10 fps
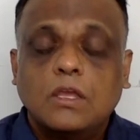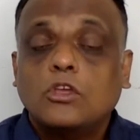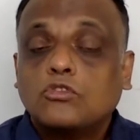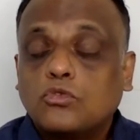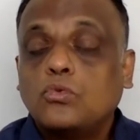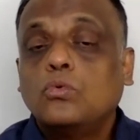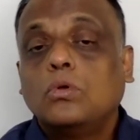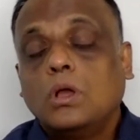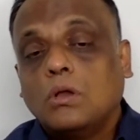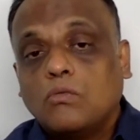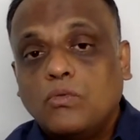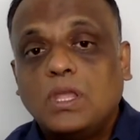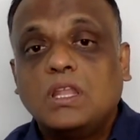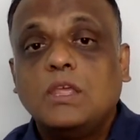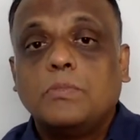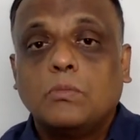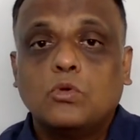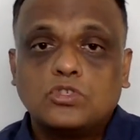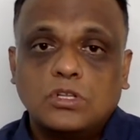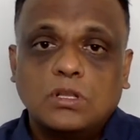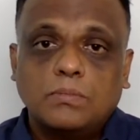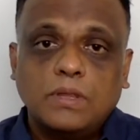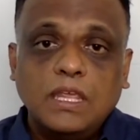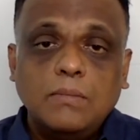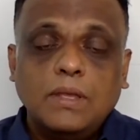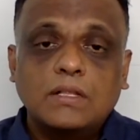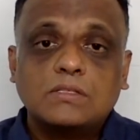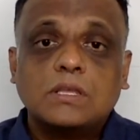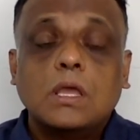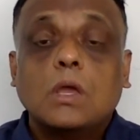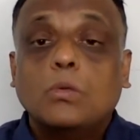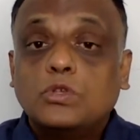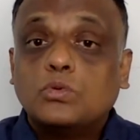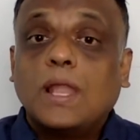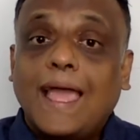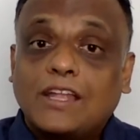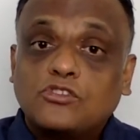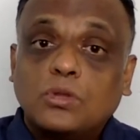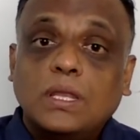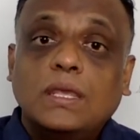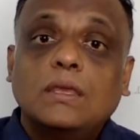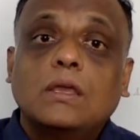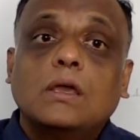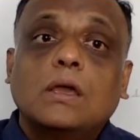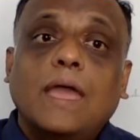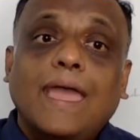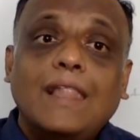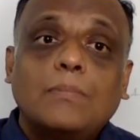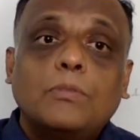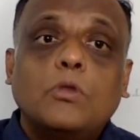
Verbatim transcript: through weekly promotional emails, which will actually help your